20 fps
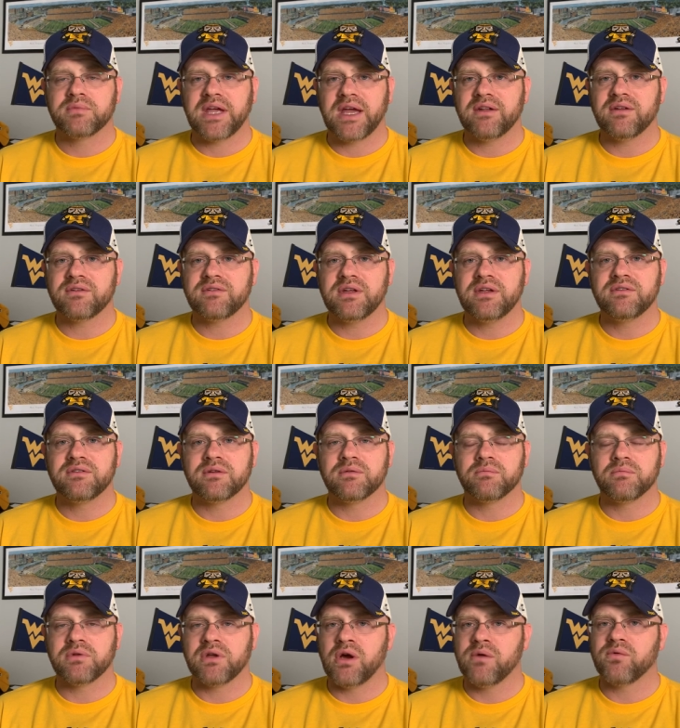Kansas needs to
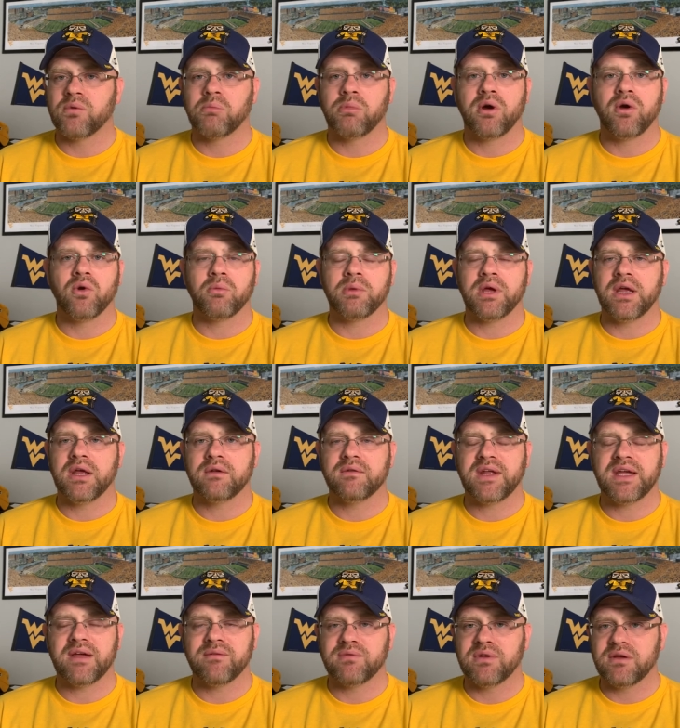go for broke, man.
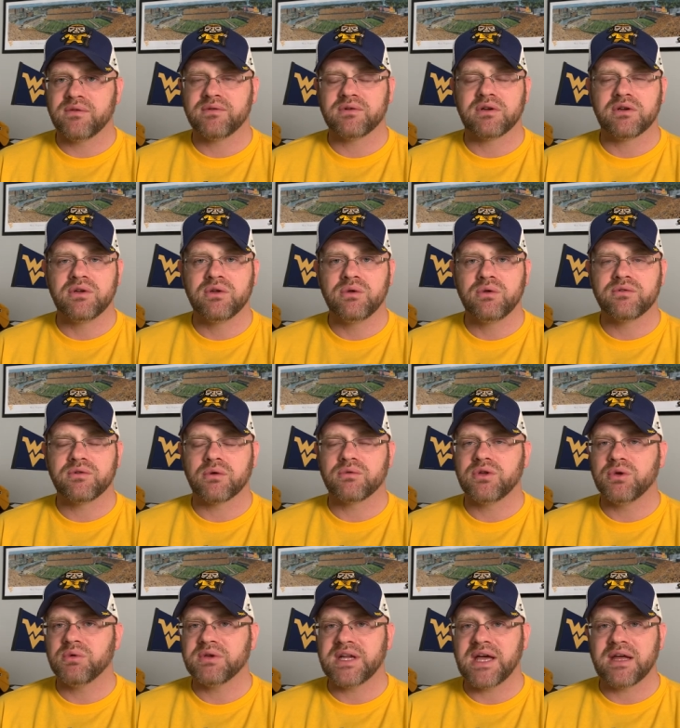They have nothing to lose. They're
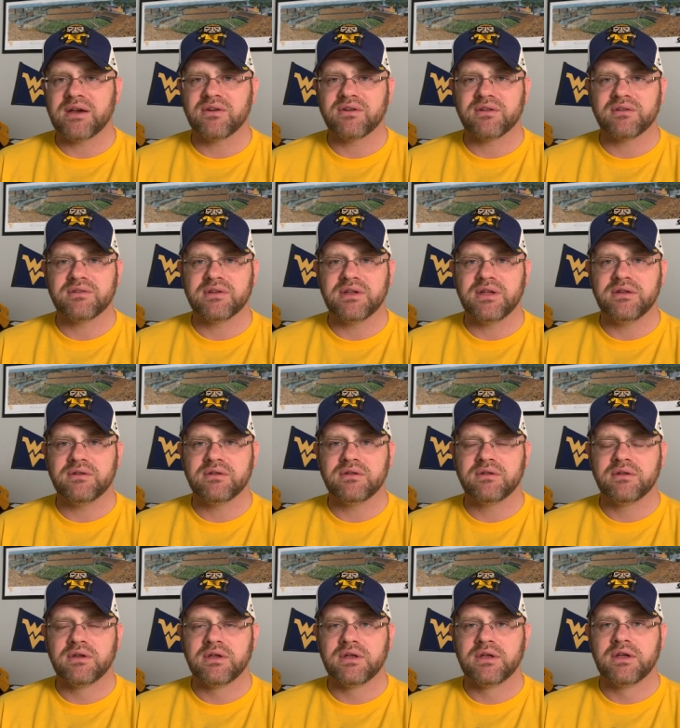2 and 9 on the season.
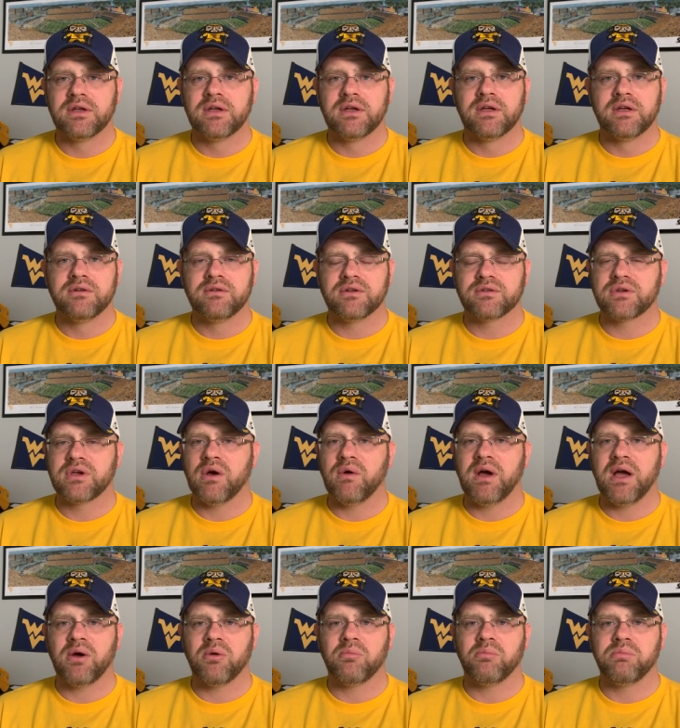Just go
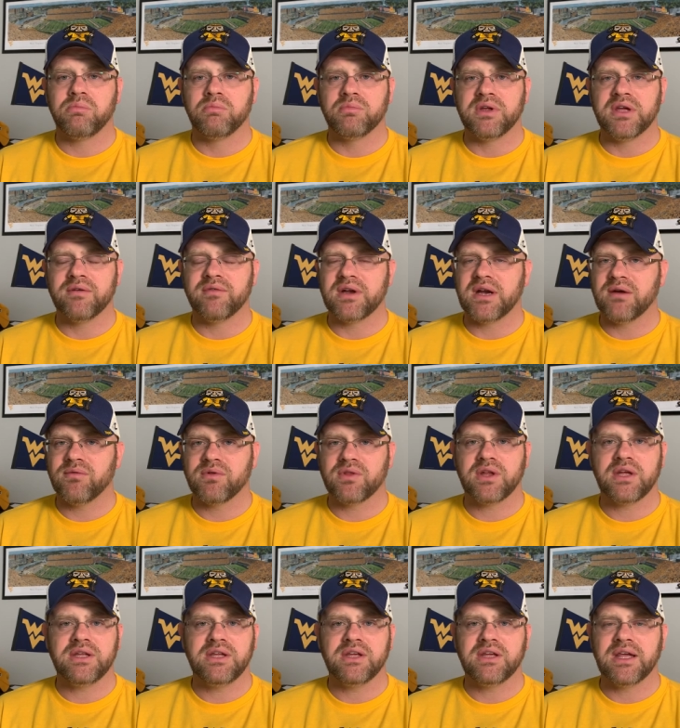out and give it
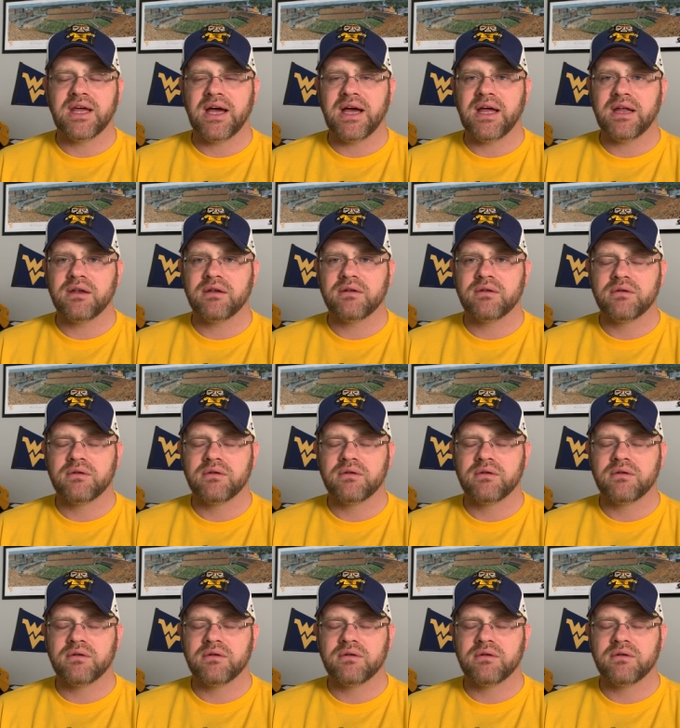everything you got.